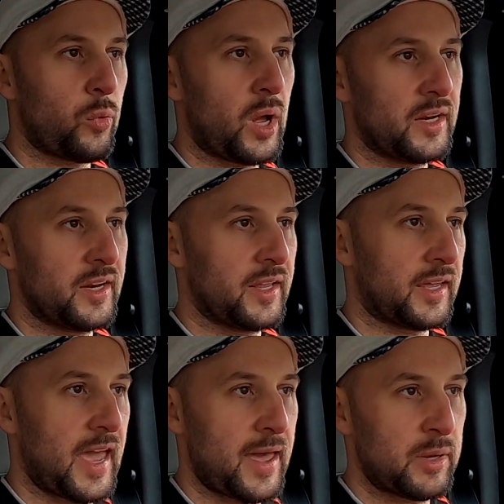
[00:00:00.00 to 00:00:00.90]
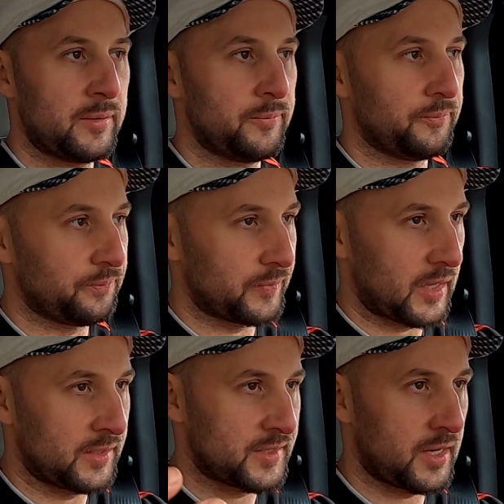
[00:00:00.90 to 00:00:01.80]
quality in the cabin,
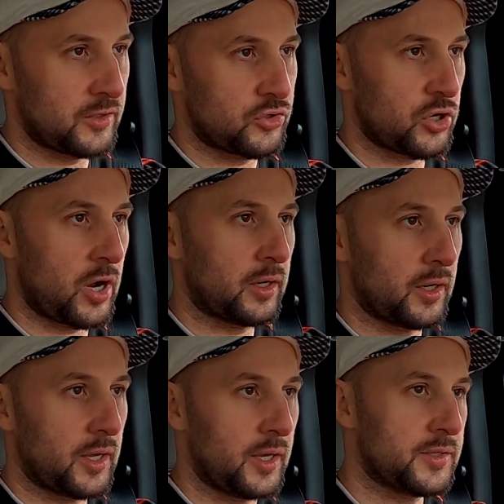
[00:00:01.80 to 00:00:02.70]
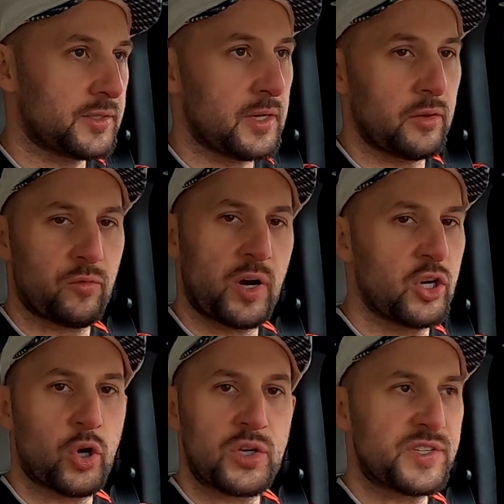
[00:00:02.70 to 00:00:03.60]
inside the truck, it's not very
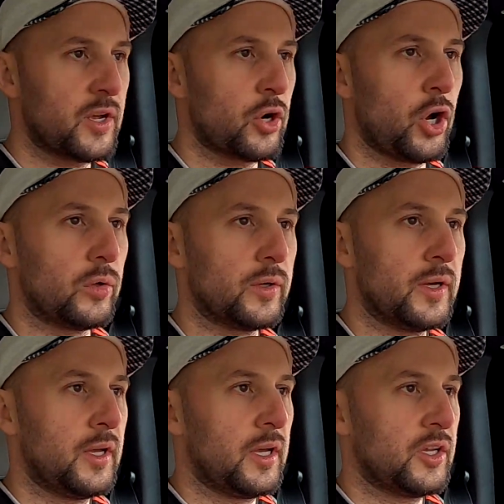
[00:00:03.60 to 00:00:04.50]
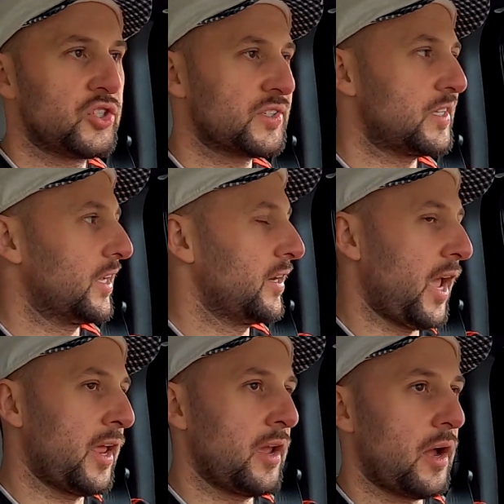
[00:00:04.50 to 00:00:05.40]
noisy at all. Just like in
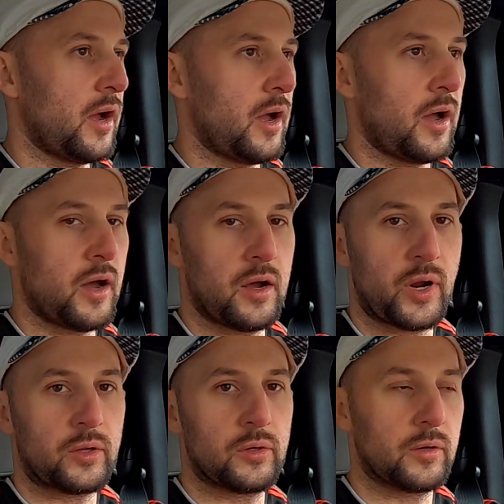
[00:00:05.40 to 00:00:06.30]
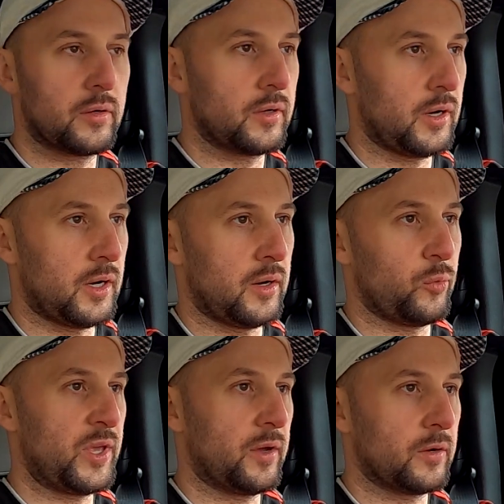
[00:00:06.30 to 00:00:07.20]
any regular
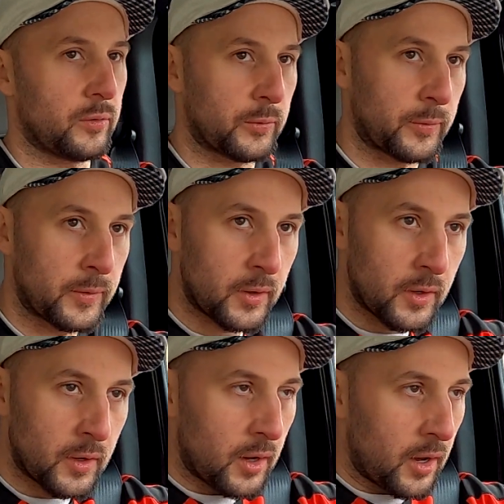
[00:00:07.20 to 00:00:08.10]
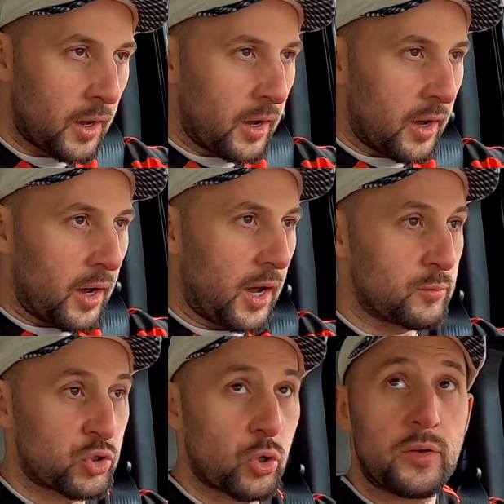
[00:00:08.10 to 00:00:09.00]
vehicle.
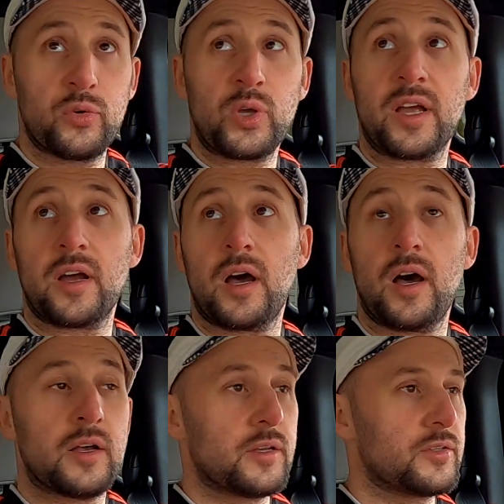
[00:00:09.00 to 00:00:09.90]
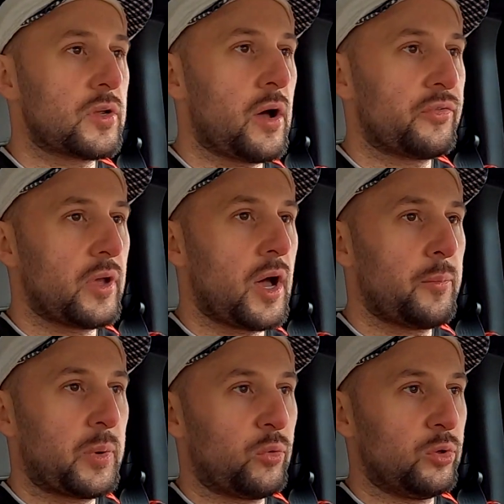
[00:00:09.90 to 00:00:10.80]
I'm sure if you get a soft
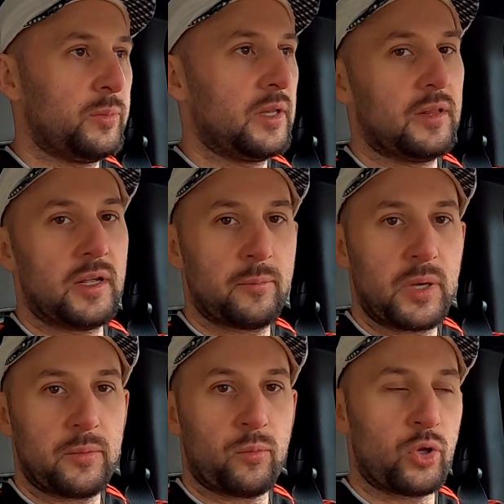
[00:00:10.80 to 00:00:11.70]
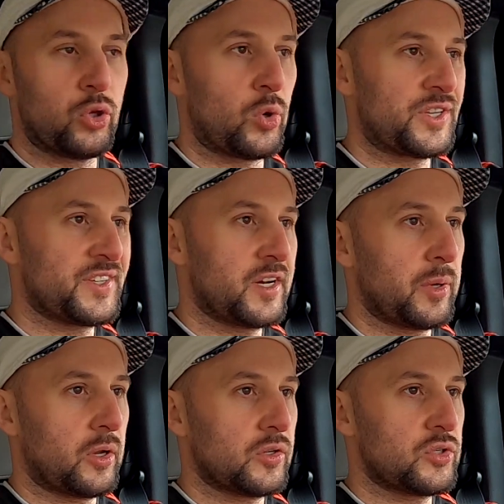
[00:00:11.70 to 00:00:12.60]
top, it would be a little bit more noisier
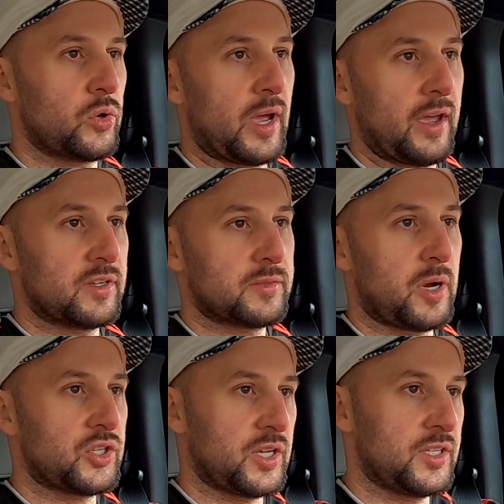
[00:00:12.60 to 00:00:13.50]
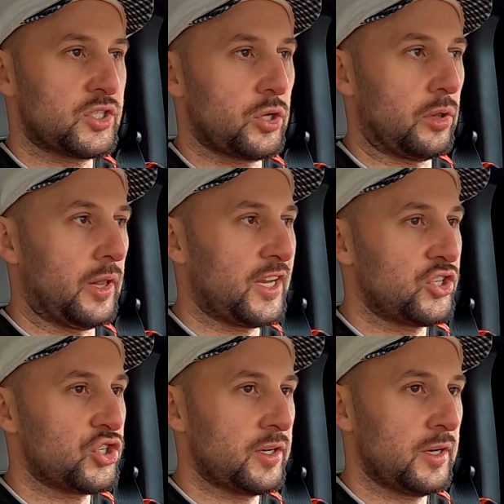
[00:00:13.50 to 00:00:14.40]
because you don't have as much
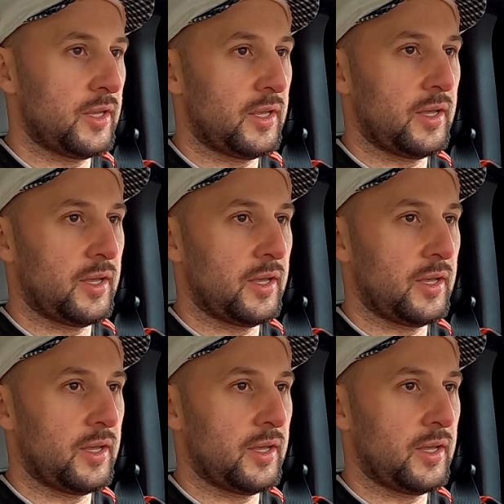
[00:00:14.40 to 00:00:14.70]
insulation.